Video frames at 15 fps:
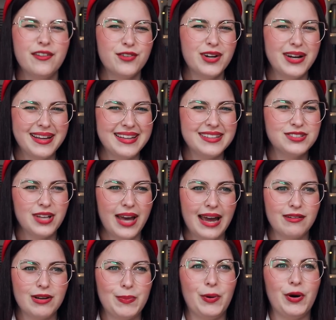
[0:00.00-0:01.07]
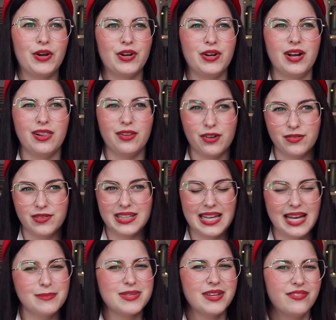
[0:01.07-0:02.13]
if you're into Harry Potter, a lot of the
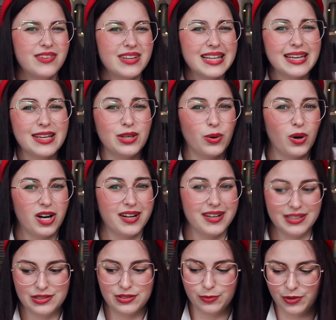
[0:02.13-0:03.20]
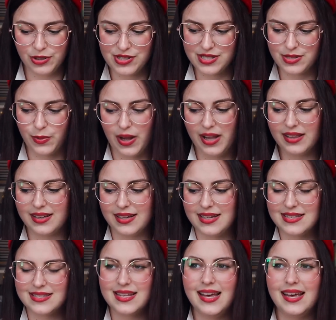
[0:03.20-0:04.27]
times I feel like you are into books as well,
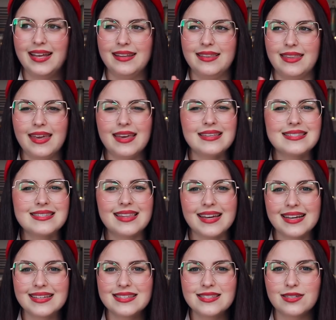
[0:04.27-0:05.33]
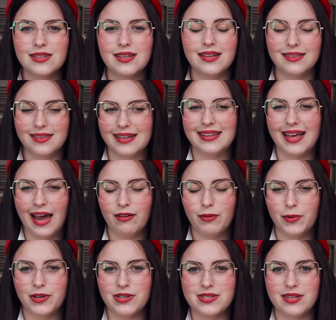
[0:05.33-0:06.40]
because these things, like the Harry
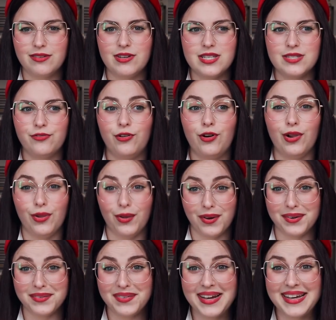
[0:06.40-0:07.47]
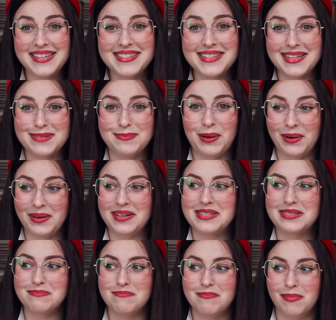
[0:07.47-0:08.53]
Potter series for a lot of us, let's be
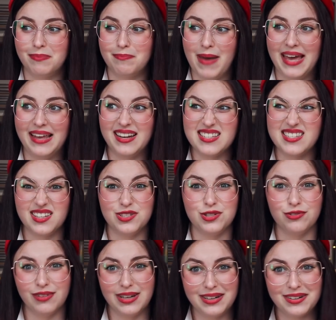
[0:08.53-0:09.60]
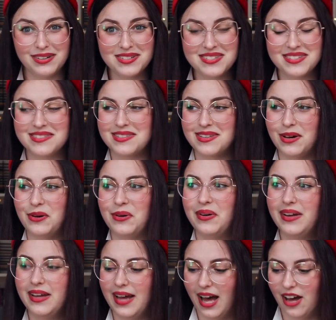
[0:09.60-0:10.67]
honest, made us into readers. So
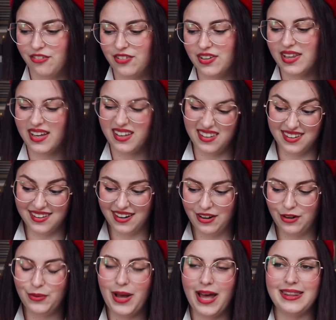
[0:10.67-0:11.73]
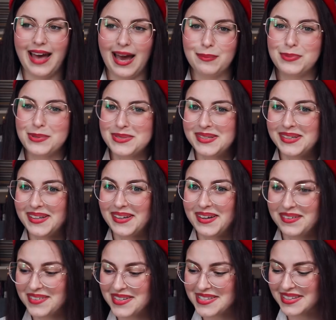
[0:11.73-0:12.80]
I feel like, you know, and I personally
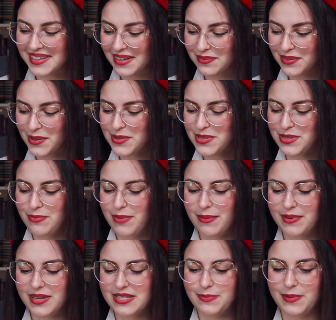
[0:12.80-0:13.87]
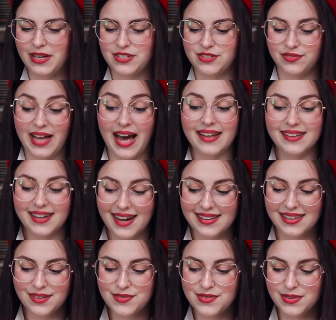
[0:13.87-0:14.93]
obviously love those. So maybe it's because of that I
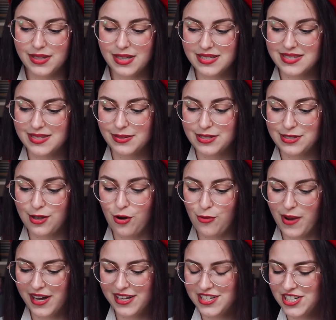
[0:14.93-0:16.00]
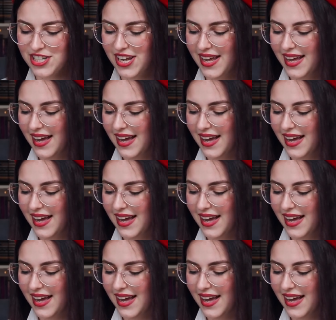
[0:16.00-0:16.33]
love this so much.